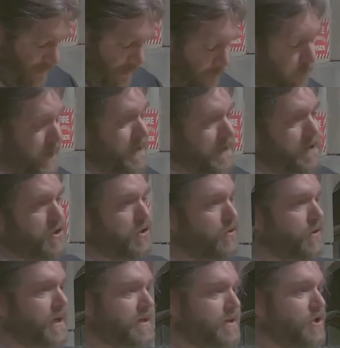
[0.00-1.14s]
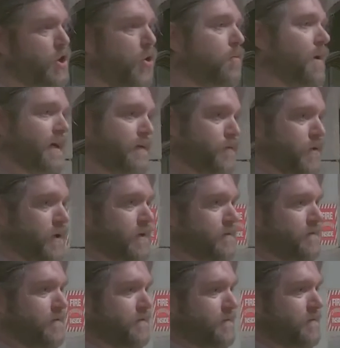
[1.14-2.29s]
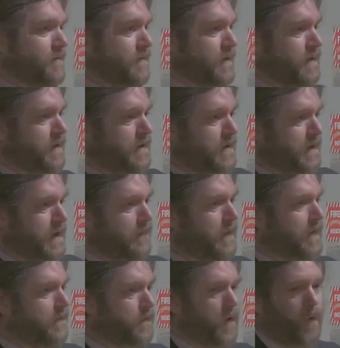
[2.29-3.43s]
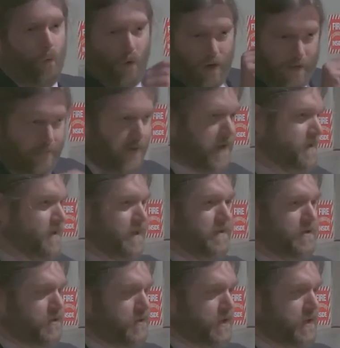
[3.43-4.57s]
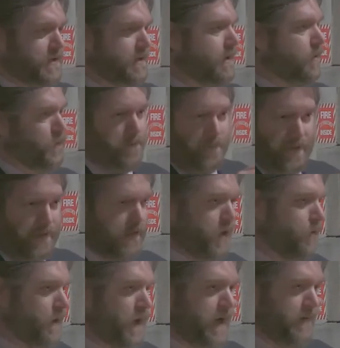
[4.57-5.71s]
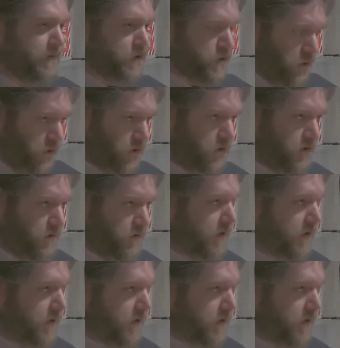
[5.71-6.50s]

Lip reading: And if we didn't do this, nobody would. If one of us didn't do this, there would be no live church.